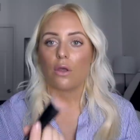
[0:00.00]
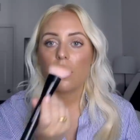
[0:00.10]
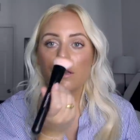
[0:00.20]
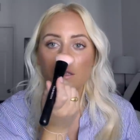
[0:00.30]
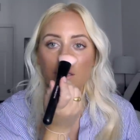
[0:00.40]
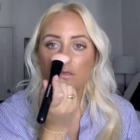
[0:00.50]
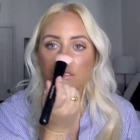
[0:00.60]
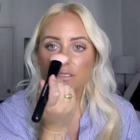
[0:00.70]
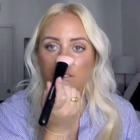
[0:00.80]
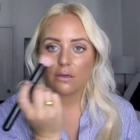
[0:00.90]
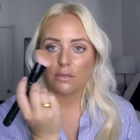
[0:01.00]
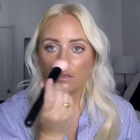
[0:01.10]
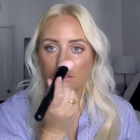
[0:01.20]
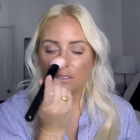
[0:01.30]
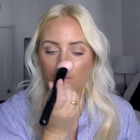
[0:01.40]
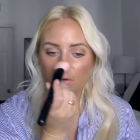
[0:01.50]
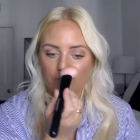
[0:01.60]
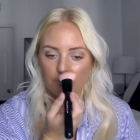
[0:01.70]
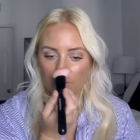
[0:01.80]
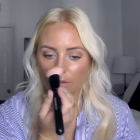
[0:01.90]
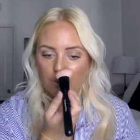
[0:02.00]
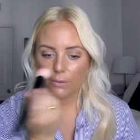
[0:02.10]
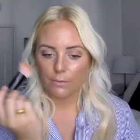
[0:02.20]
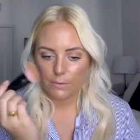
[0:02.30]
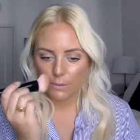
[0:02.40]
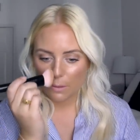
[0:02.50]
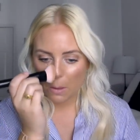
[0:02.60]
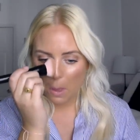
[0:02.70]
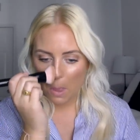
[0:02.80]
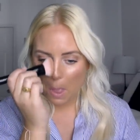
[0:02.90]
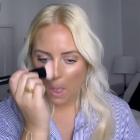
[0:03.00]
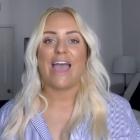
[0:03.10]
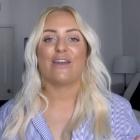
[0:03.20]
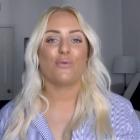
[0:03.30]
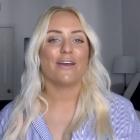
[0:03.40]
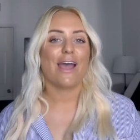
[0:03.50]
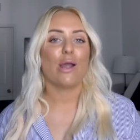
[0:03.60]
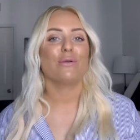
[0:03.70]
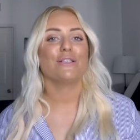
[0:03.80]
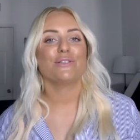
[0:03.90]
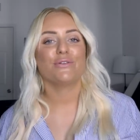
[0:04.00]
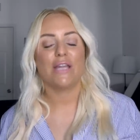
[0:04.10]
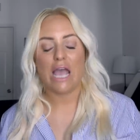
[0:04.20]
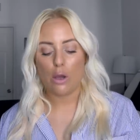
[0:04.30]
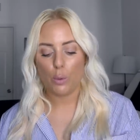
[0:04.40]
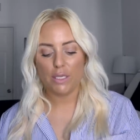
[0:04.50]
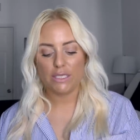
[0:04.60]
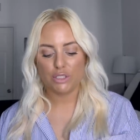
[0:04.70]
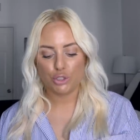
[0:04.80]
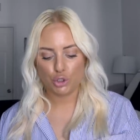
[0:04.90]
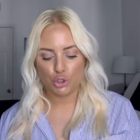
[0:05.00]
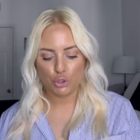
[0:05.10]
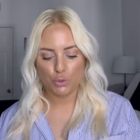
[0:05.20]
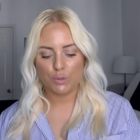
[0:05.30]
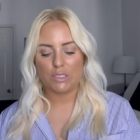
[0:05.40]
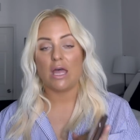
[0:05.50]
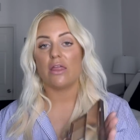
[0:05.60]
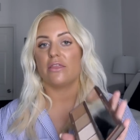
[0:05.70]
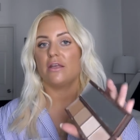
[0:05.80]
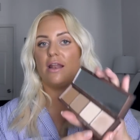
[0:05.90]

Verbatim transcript: And again, just on the tip of the nose. And what I will do now is to choose uh, the